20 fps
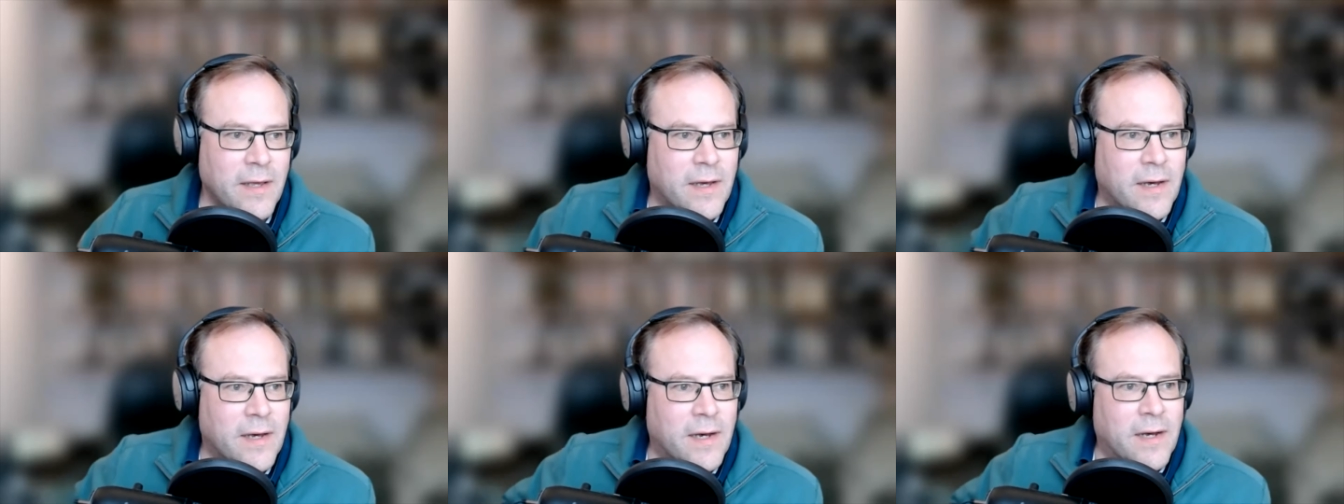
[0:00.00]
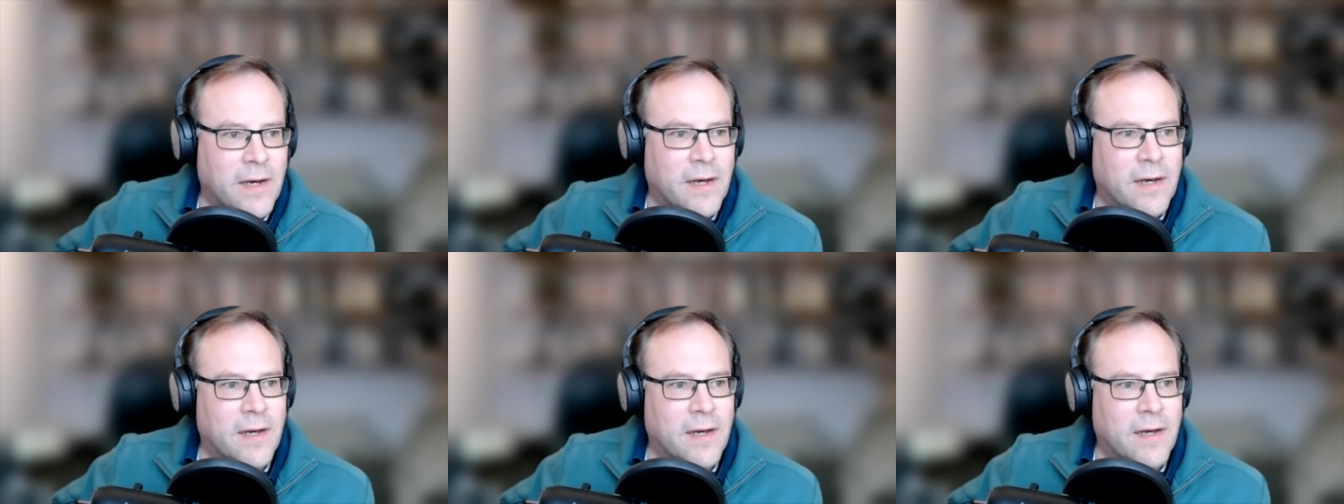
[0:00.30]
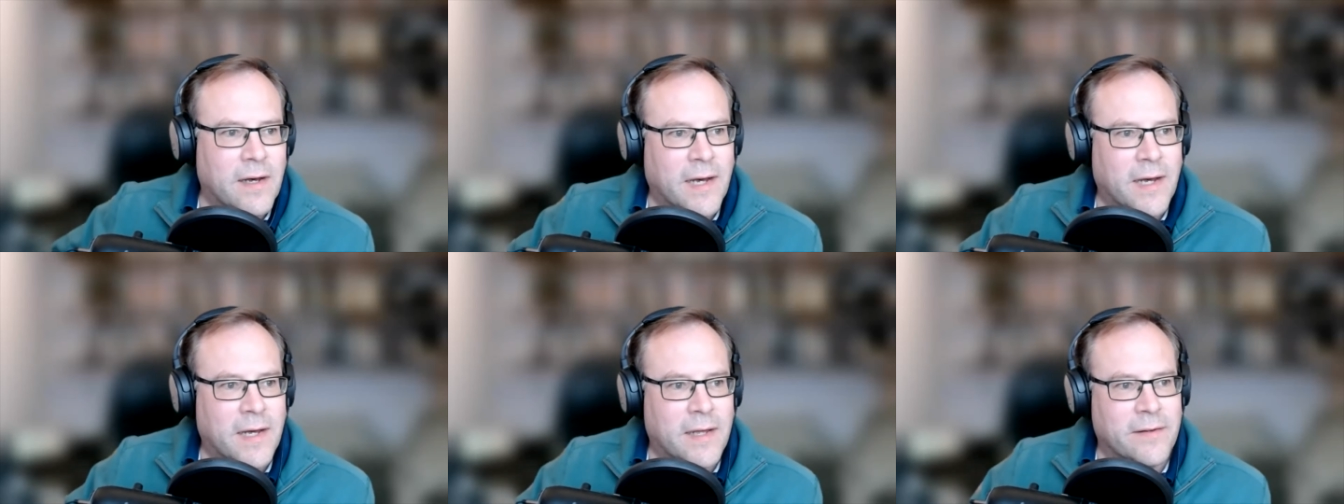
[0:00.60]
Uh,
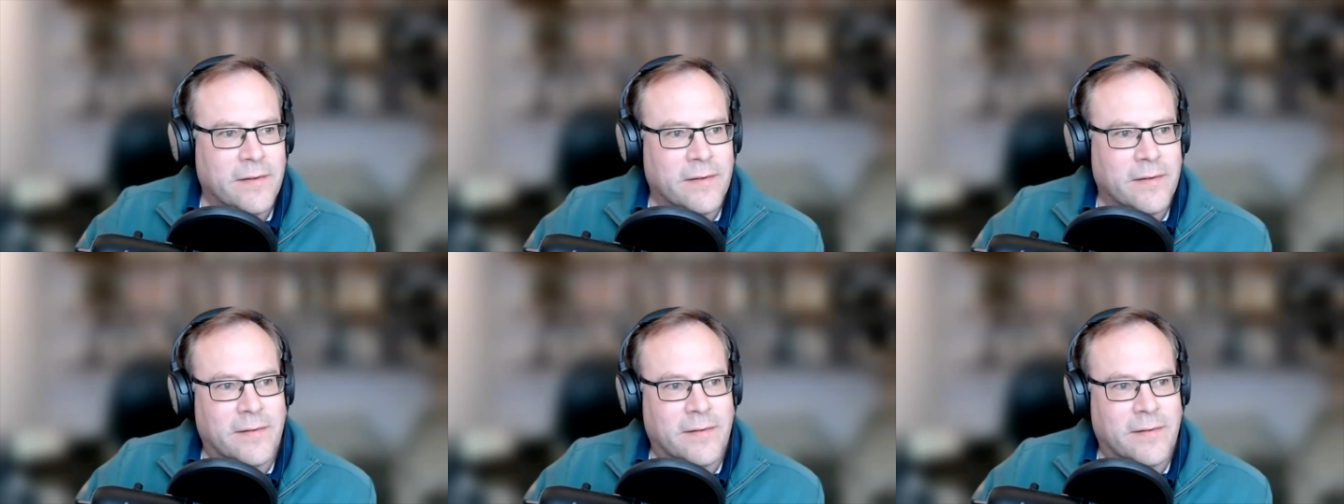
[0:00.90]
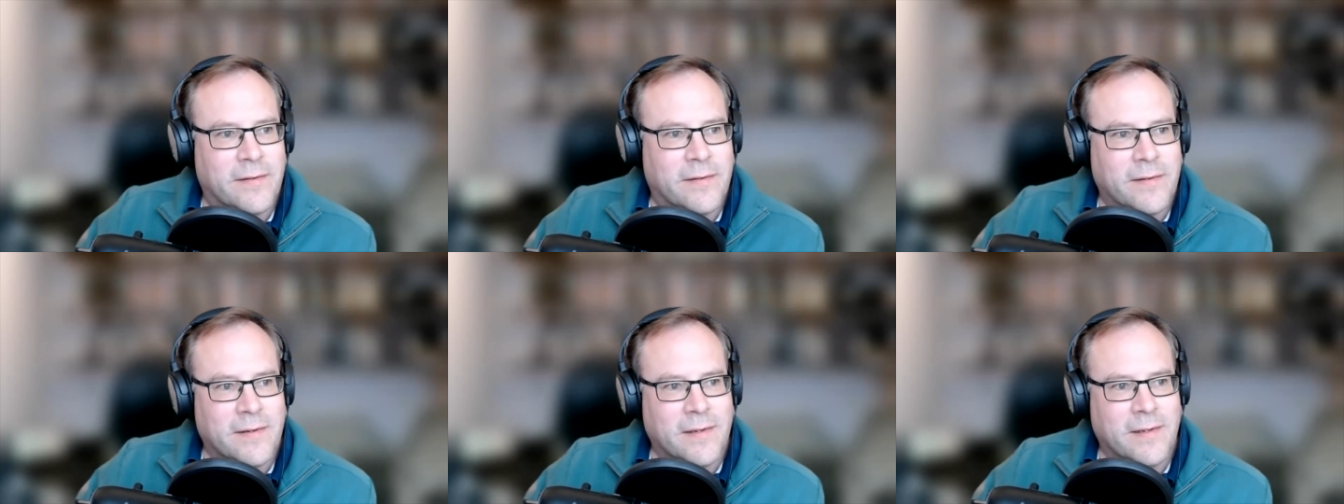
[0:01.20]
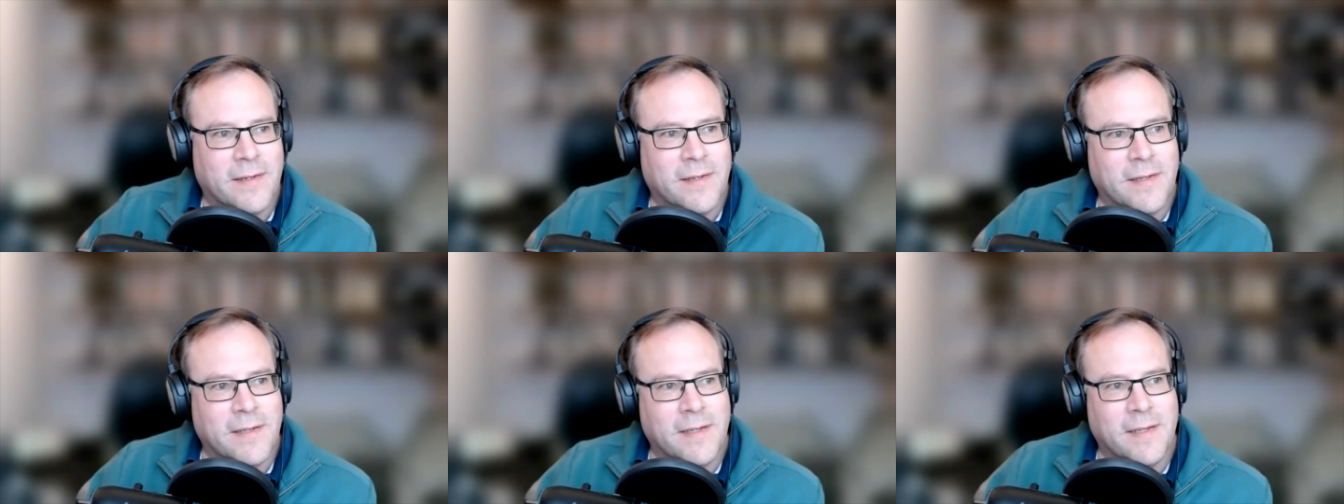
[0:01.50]
and
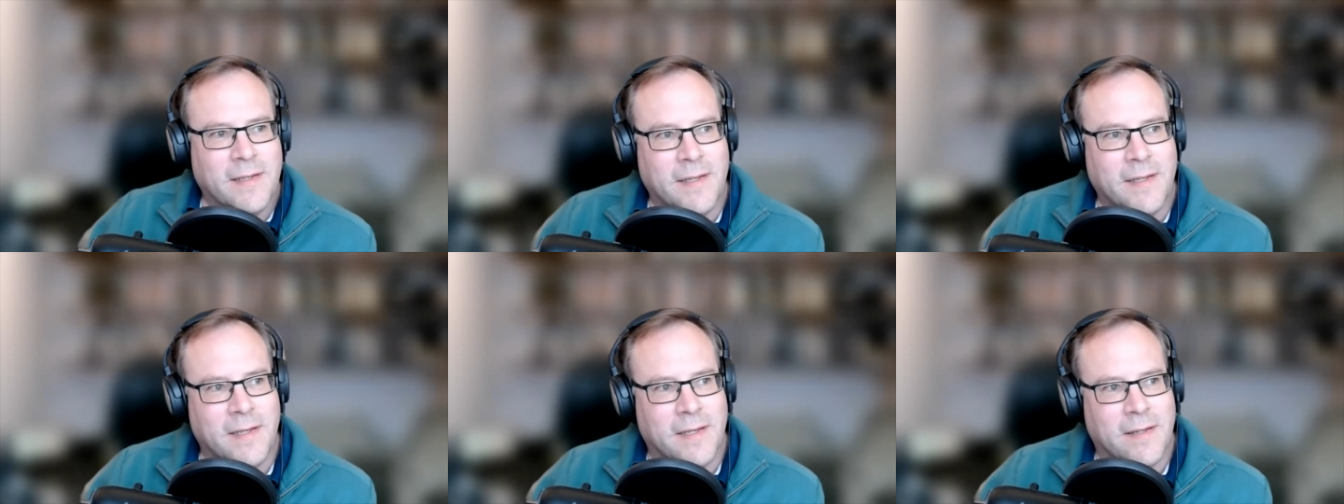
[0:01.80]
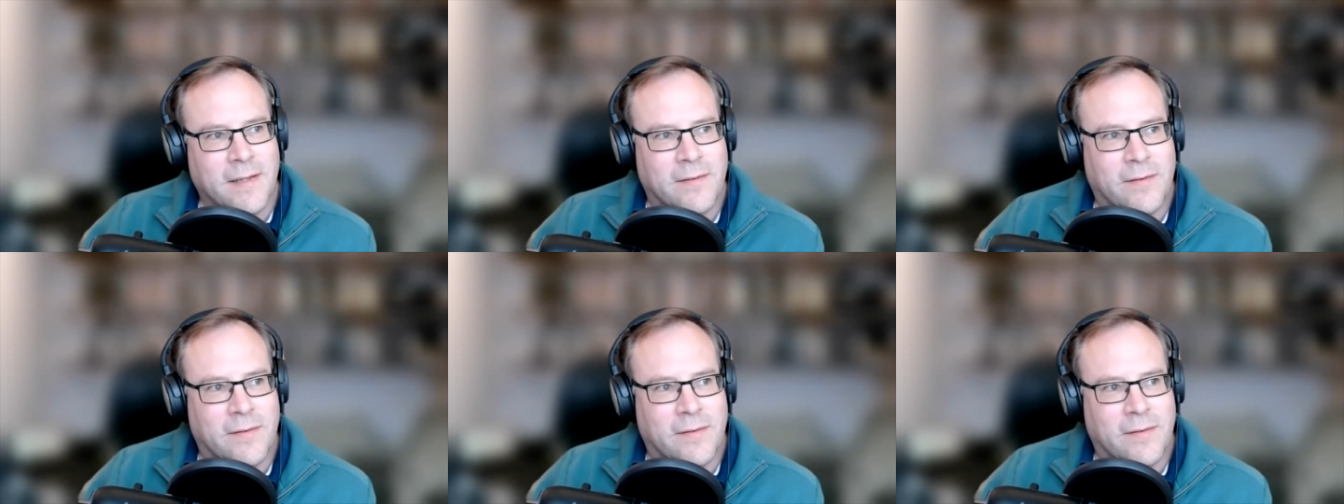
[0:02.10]
so